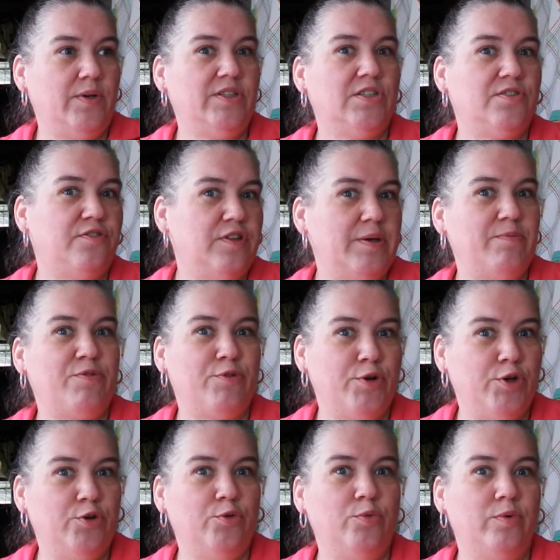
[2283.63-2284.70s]
I just flip
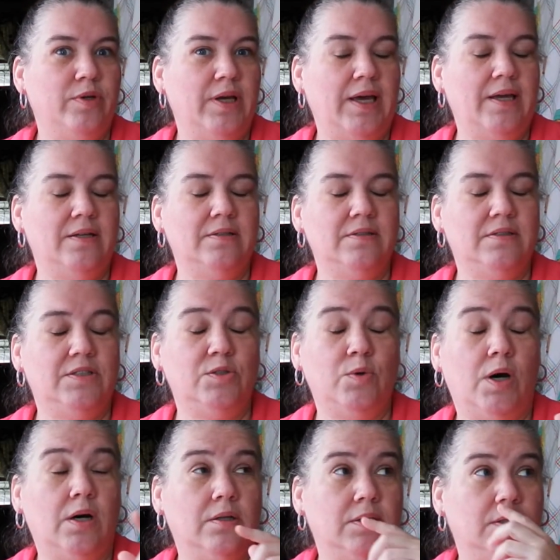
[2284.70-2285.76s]
through and do
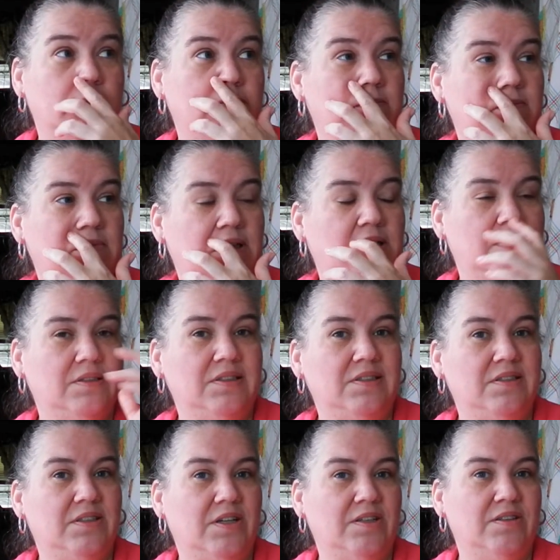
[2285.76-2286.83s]
all the, uh,
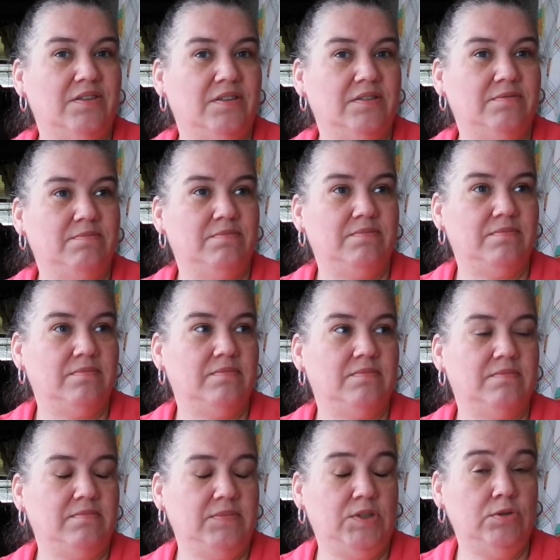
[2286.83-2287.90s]
listen to all the
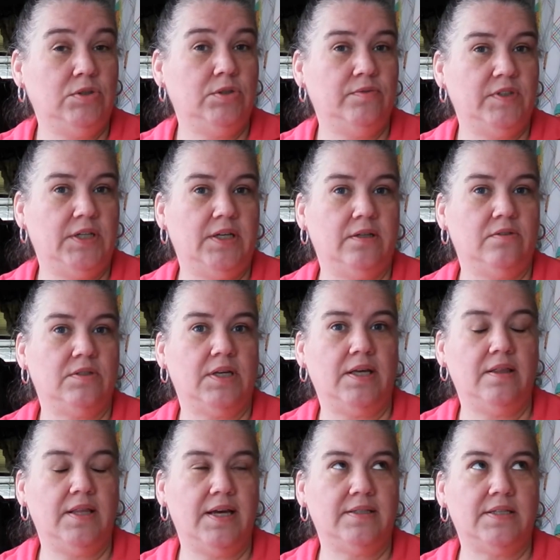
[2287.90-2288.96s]
YouTube videos,
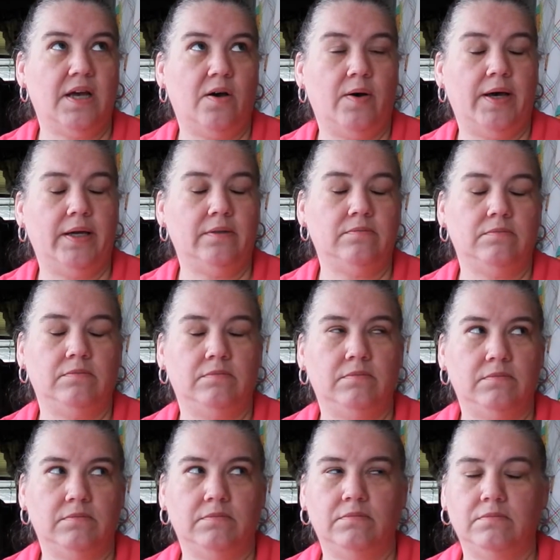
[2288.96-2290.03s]
and that's how I
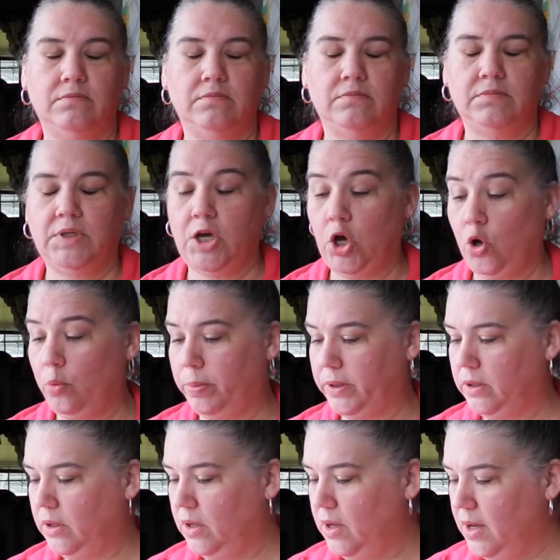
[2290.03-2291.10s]
cope
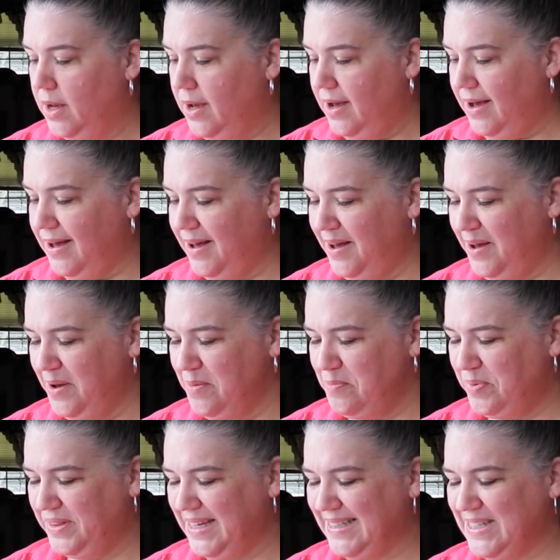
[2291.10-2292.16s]
uh,
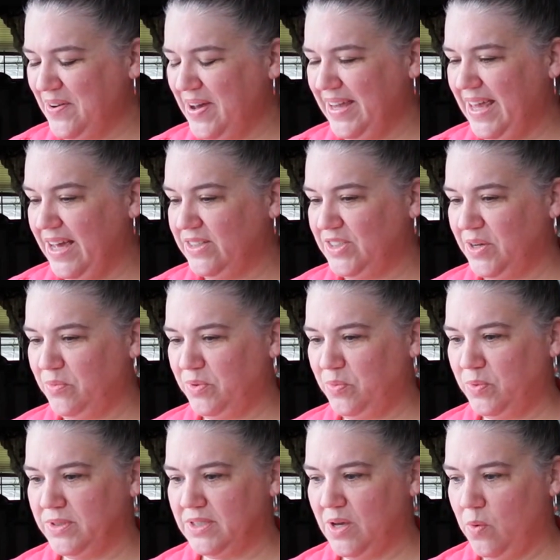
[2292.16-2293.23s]
but that's how I catch up with
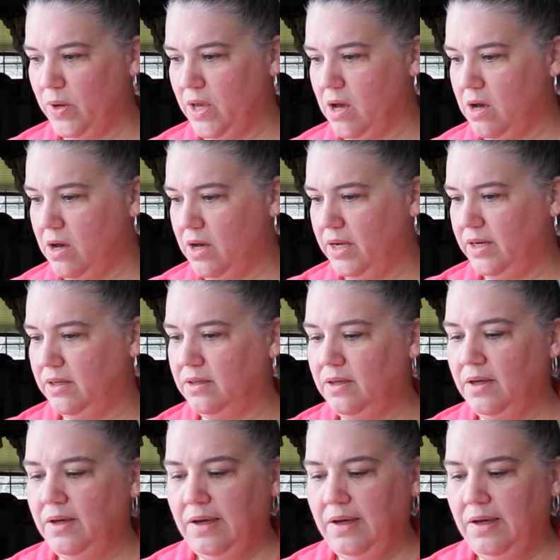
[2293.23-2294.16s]
what's going on and